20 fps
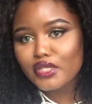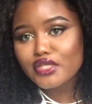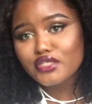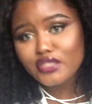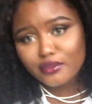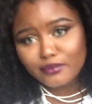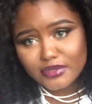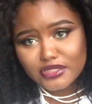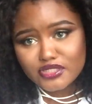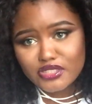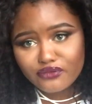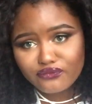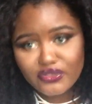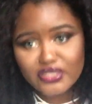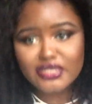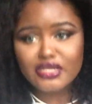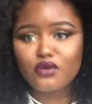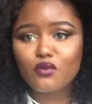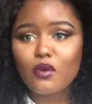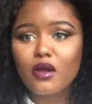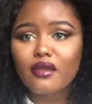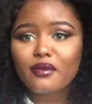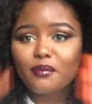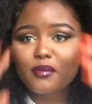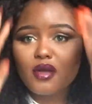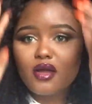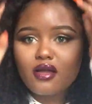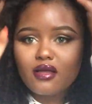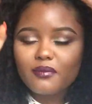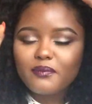I don't mean to offend anyone,
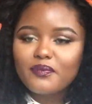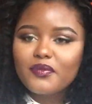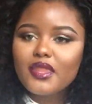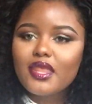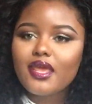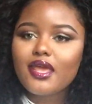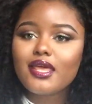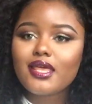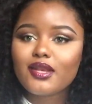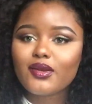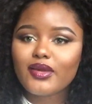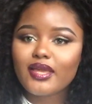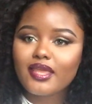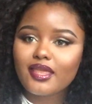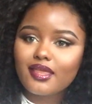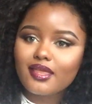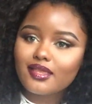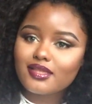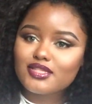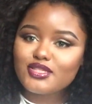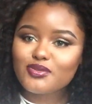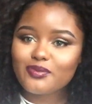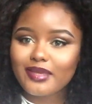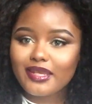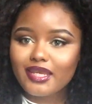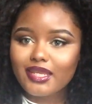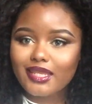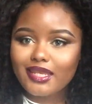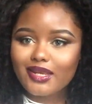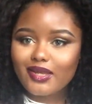but like
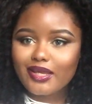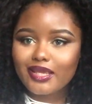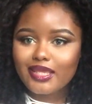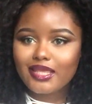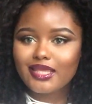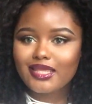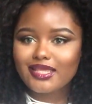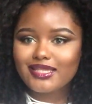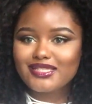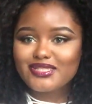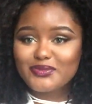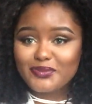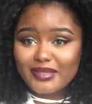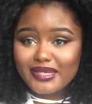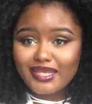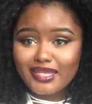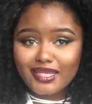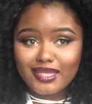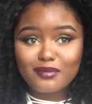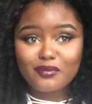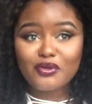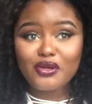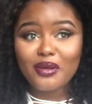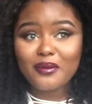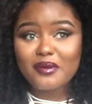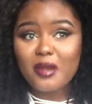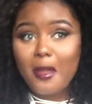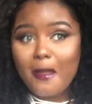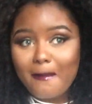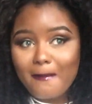twenty, like twenty, I'm
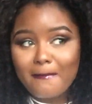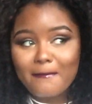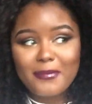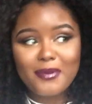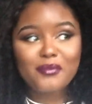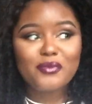growing up.